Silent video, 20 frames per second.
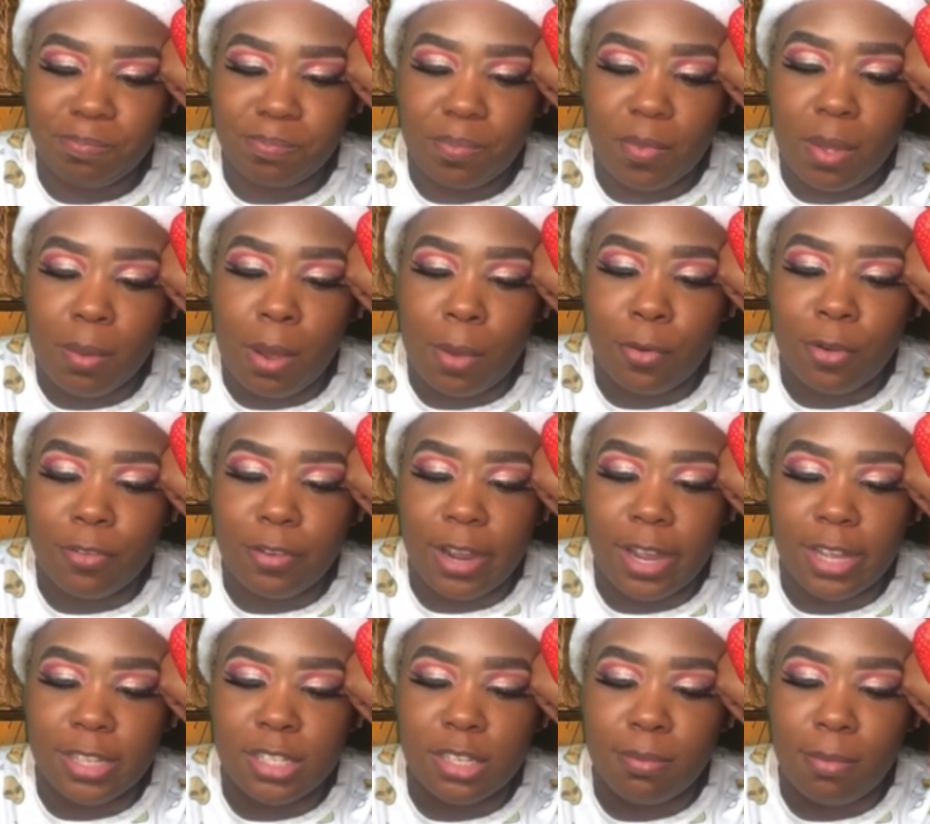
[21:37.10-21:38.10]
My boyfriend
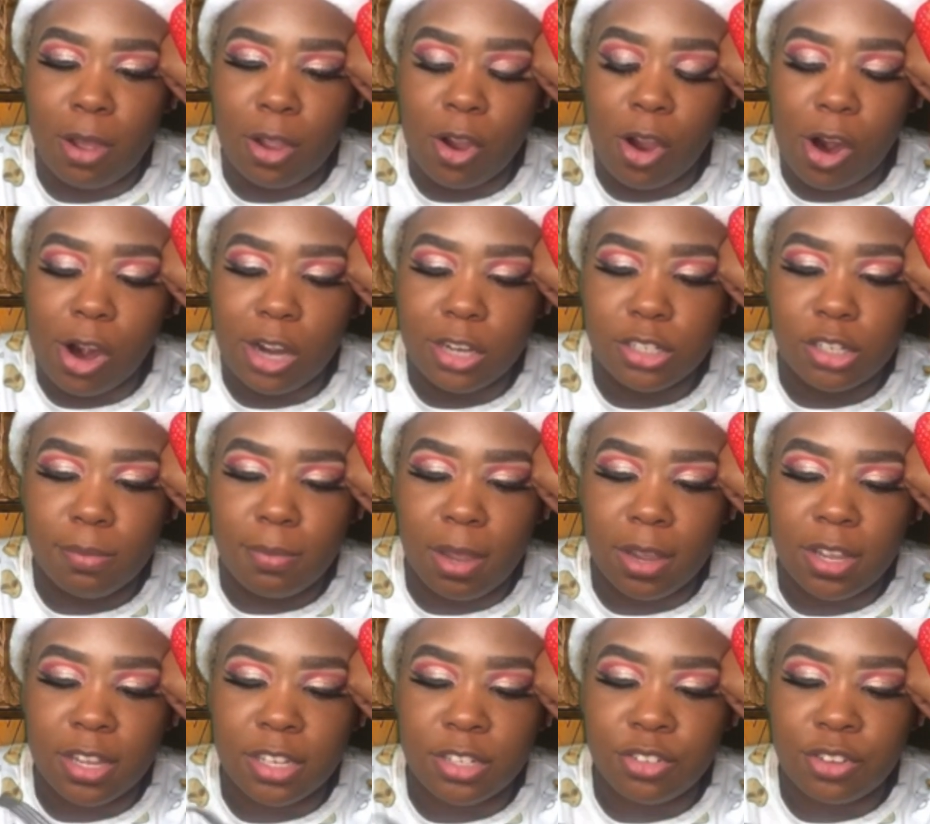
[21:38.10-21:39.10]
had took my car and told me I
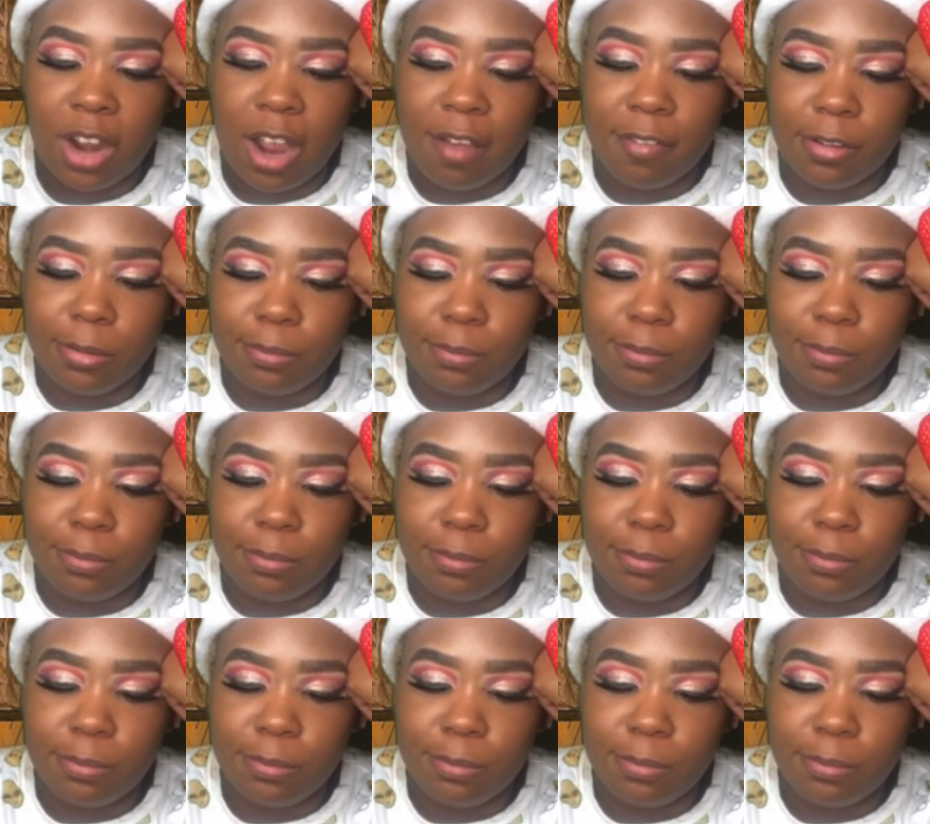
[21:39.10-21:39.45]
couldn't drive it.